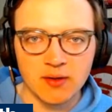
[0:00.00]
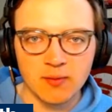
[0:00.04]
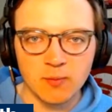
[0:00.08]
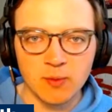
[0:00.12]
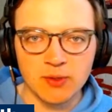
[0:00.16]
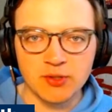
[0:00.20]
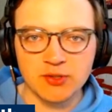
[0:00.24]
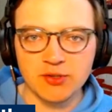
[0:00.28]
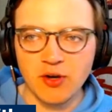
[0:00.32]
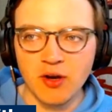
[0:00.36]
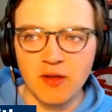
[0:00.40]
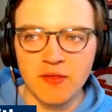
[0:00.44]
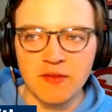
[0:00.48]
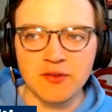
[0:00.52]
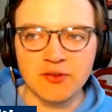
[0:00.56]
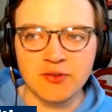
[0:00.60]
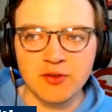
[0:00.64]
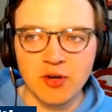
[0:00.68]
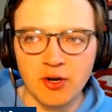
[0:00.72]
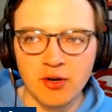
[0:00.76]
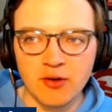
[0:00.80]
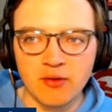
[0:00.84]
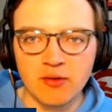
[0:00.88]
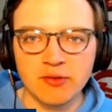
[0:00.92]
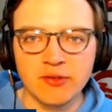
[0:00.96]
We saw the
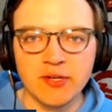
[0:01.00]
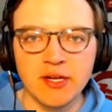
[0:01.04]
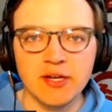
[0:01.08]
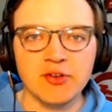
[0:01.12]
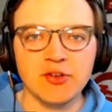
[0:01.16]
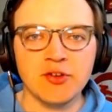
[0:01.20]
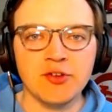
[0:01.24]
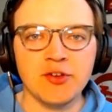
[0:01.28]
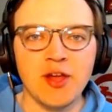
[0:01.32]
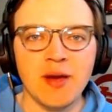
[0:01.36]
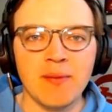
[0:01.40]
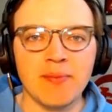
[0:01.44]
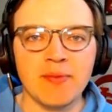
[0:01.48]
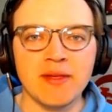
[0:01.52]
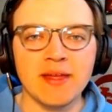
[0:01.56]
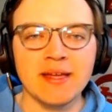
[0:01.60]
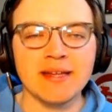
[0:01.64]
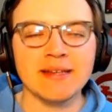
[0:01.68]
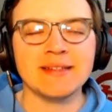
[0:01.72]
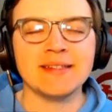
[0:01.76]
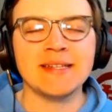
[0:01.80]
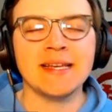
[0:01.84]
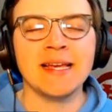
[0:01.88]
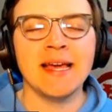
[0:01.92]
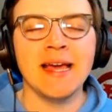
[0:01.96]
starting rotation depth
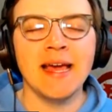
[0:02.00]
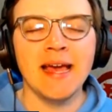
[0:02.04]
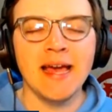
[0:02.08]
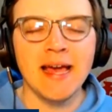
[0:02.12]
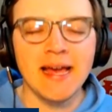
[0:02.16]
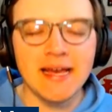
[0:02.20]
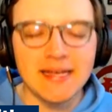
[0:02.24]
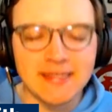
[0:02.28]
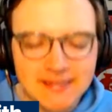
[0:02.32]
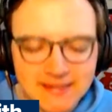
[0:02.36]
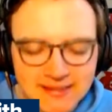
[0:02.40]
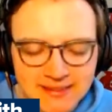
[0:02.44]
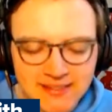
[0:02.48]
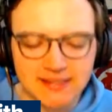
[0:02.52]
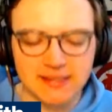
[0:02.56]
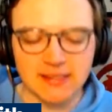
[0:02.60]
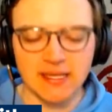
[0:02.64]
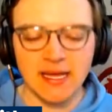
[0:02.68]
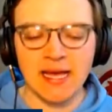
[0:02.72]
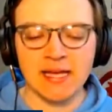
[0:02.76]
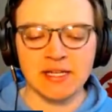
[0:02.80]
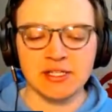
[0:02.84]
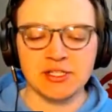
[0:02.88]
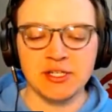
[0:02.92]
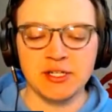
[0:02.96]
get tested
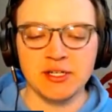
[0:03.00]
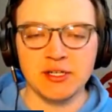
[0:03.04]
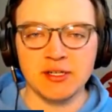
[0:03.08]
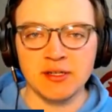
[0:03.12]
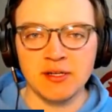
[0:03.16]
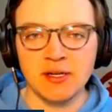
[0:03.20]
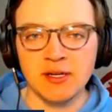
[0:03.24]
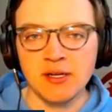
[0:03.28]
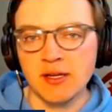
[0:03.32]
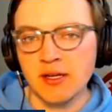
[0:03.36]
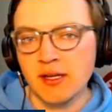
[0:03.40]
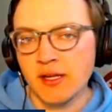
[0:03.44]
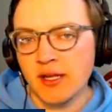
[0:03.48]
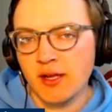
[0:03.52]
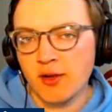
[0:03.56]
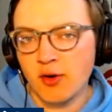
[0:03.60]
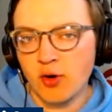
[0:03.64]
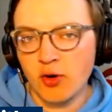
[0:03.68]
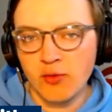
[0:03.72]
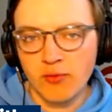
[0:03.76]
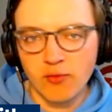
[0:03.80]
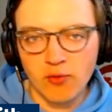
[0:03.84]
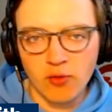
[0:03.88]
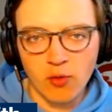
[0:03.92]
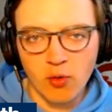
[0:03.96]
last year, and
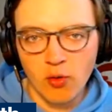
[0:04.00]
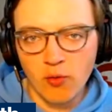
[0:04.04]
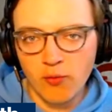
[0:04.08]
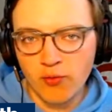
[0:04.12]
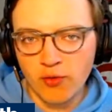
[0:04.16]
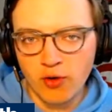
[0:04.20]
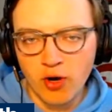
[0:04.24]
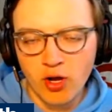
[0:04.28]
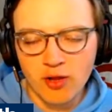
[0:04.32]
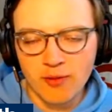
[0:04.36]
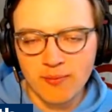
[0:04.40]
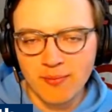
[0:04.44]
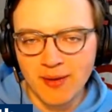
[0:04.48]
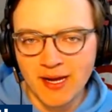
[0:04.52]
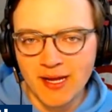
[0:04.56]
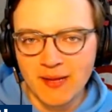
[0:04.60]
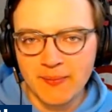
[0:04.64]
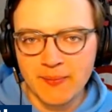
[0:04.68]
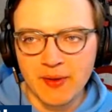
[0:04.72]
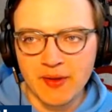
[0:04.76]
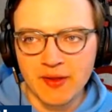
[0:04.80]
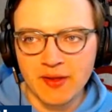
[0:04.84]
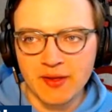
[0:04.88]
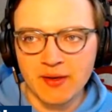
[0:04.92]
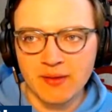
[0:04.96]
overall, in my
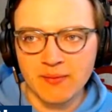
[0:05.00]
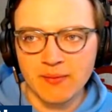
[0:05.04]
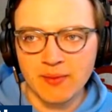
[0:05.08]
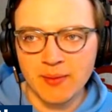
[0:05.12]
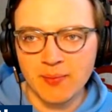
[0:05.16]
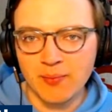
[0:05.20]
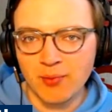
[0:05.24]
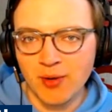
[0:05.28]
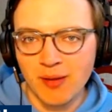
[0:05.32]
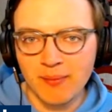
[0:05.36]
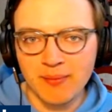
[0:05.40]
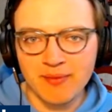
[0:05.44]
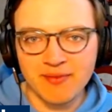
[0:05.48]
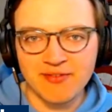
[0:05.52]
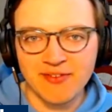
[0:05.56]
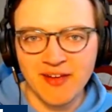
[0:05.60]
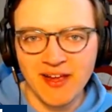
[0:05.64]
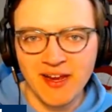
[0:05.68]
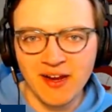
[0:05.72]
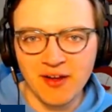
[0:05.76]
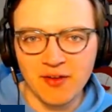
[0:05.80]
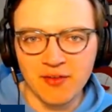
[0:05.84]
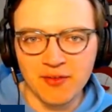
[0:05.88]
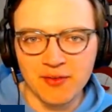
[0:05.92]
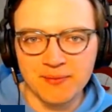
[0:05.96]
opinion, it probably
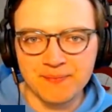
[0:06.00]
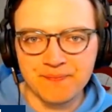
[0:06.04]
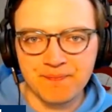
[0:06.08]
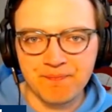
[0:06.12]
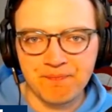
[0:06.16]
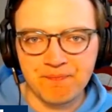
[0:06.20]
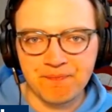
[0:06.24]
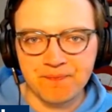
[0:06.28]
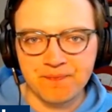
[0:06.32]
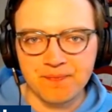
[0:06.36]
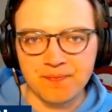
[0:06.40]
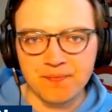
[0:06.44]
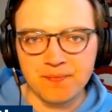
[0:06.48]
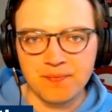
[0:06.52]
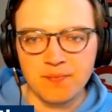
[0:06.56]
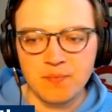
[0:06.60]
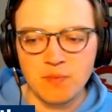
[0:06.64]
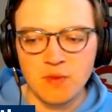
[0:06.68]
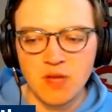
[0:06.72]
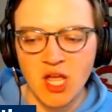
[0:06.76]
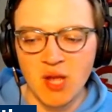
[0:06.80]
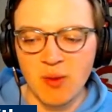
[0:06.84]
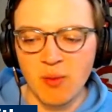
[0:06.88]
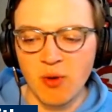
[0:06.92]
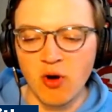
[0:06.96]
failed.
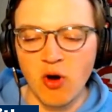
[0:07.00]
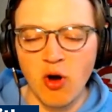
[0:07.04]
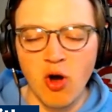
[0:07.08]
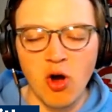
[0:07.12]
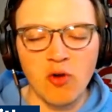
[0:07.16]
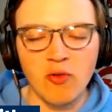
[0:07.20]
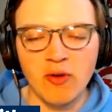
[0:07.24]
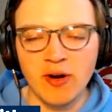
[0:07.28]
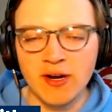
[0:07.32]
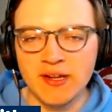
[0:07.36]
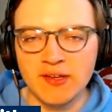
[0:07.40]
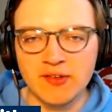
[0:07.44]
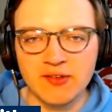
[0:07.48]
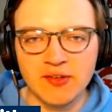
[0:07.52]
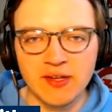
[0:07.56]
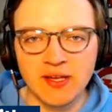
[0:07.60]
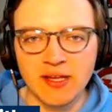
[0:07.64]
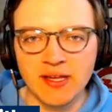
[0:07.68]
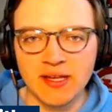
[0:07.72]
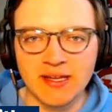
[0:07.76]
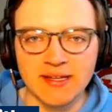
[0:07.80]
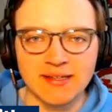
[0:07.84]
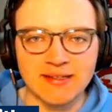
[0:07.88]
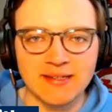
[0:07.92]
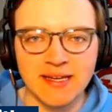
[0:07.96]
And we're already seeing
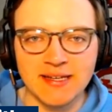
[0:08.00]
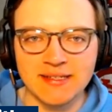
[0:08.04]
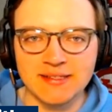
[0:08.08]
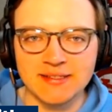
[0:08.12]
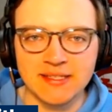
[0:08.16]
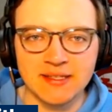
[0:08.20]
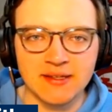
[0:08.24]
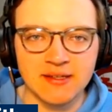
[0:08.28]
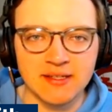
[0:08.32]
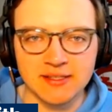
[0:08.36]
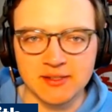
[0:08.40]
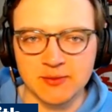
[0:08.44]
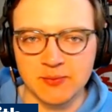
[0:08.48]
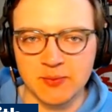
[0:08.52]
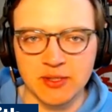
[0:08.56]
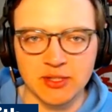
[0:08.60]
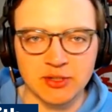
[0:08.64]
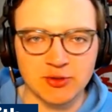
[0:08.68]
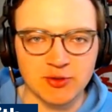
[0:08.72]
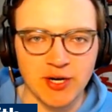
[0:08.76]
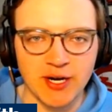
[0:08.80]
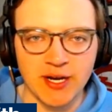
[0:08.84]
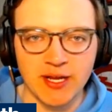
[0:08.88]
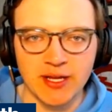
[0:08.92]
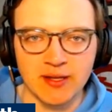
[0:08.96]
it get tested this spring
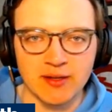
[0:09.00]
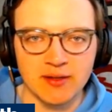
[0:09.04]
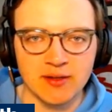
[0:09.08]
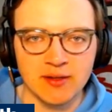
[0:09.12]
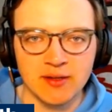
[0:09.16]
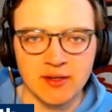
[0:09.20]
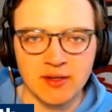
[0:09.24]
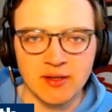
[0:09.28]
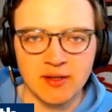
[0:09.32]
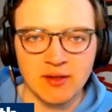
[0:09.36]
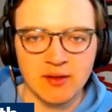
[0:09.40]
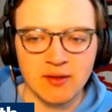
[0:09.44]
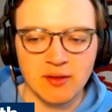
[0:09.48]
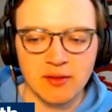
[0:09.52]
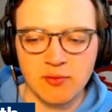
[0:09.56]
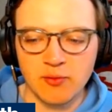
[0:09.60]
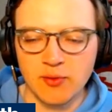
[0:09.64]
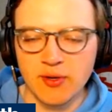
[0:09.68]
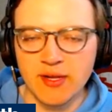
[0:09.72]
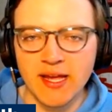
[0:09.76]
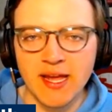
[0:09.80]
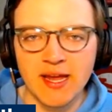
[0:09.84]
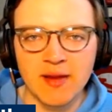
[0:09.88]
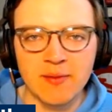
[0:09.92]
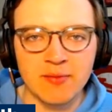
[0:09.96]
training.
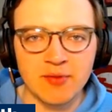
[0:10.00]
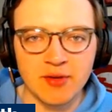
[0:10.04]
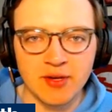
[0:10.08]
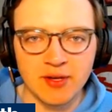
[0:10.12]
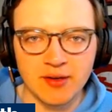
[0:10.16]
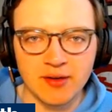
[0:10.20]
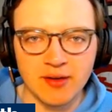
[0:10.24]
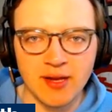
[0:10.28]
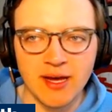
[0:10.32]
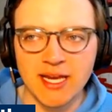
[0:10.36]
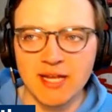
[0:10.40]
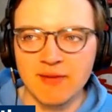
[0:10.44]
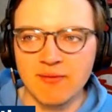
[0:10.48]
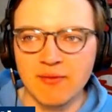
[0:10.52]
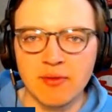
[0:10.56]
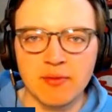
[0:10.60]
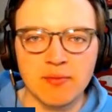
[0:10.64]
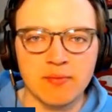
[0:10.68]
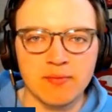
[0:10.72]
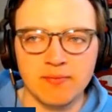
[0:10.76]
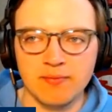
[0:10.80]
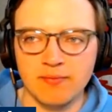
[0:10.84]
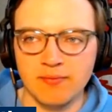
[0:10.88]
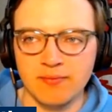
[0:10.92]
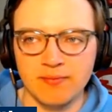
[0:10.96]
3 games in, not
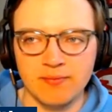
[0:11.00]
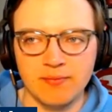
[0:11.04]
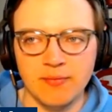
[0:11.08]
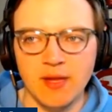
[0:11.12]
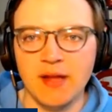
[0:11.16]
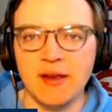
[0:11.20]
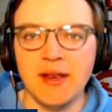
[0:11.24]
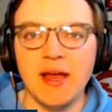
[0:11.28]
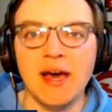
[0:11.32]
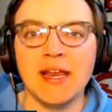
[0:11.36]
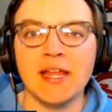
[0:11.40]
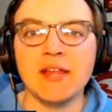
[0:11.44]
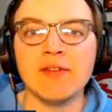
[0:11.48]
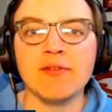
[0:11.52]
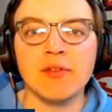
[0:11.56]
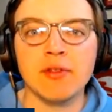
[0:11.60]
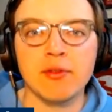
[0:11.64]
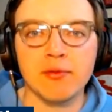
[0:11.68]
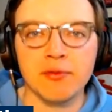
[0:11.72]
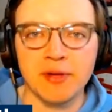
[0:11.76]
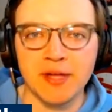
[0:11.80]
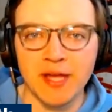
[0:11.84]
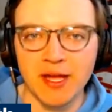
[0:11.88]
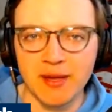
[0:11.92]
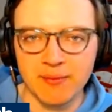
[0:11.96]
even
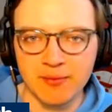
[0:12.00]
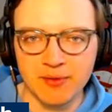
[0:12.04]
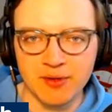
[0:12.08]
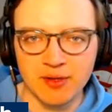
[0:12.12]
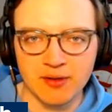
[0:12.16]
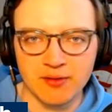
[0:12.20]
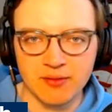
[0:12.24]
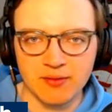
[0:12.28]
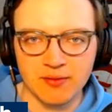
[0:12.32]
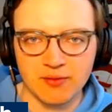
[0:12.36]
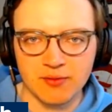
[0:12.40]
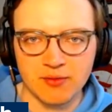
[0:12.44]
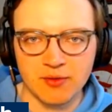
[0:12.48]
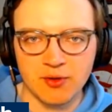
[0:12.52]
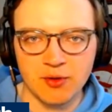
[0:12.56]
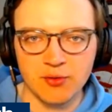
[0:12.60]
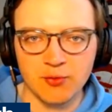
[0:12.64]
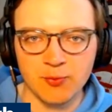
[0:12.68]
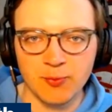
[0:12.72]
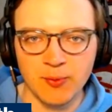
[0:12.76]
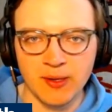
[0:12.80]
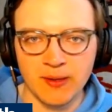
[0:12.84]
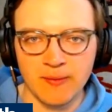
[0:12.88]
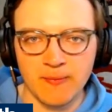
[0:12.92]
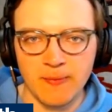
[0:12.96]
3 games in,
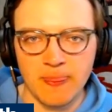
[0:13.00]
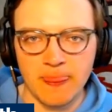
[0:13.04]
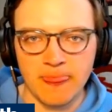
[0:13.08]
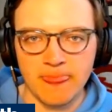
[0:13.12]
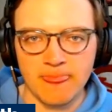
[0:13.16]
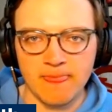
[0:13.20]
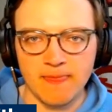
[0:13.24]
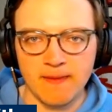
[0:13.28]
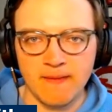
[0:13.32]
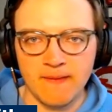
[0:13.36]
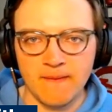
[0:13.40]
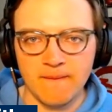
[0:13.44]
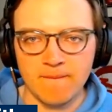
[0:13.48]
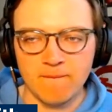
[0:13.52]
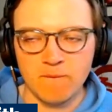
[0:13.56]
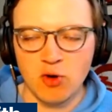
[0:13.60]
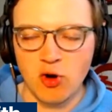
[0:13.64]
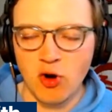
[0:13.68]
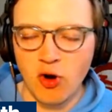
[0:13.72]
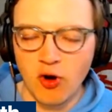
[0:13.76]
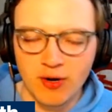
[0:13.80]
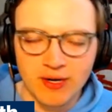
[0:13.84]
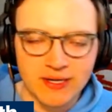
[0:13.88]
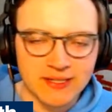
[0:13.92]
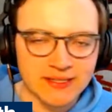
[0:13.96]
excuse me.
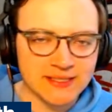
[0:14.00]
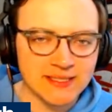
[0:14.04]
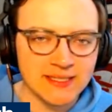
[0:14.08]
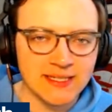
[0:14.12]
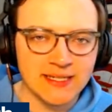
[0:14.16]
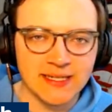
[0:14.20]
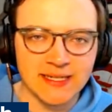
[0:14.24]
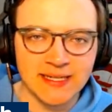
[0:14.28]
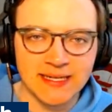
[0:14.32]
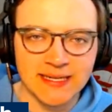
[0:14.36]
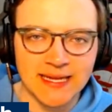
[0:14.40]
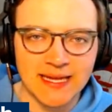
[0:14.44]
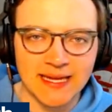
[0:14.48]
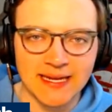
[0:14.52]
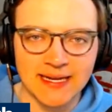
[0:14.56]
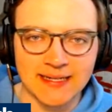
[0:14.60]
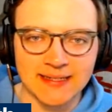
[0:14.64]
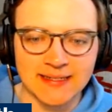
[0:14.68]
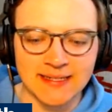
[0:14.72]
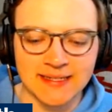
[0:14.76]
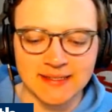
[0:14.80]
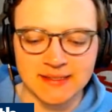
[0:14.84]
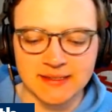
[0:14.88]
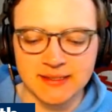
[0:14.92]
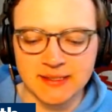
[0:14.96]
Already seeing it getting
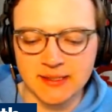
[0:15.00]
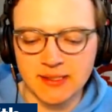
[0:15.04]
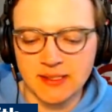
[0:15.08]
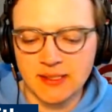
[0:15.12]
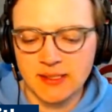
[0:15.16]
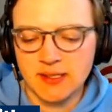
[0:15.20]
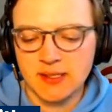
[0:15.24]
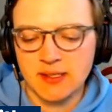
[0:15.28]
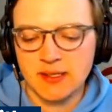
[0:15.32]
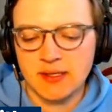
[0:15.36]
tested.